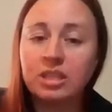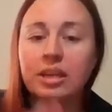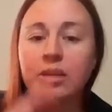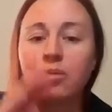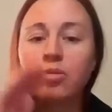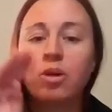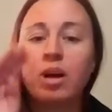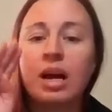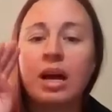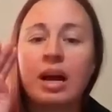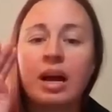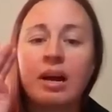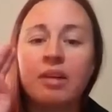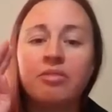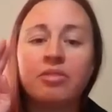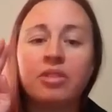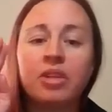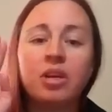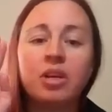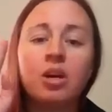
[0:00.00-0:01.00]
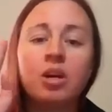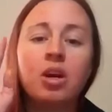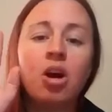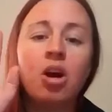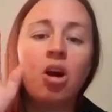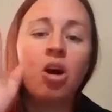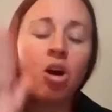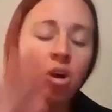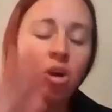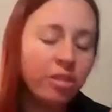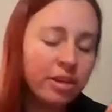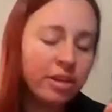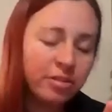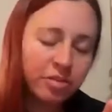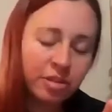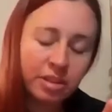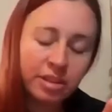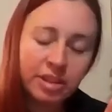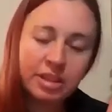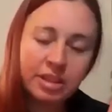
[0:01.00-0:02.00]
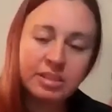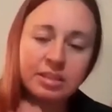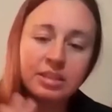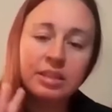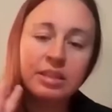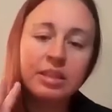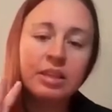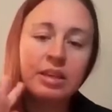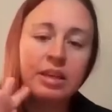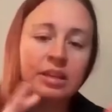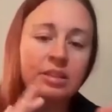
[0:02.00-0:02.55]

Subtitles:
and it will have all the different things in it.